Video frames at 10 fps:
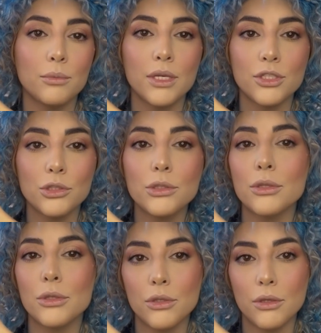brush,
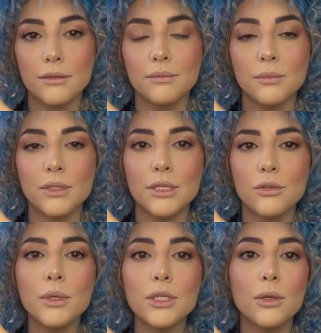whichever
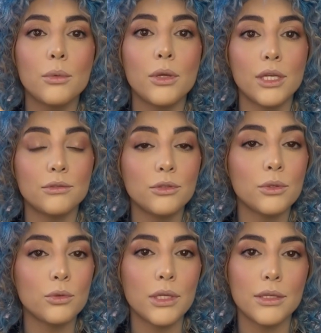one you're more
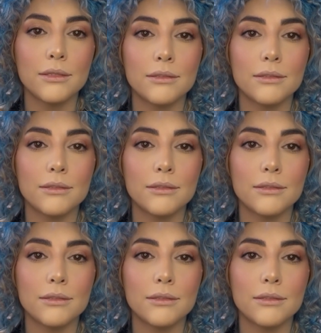comfortable with.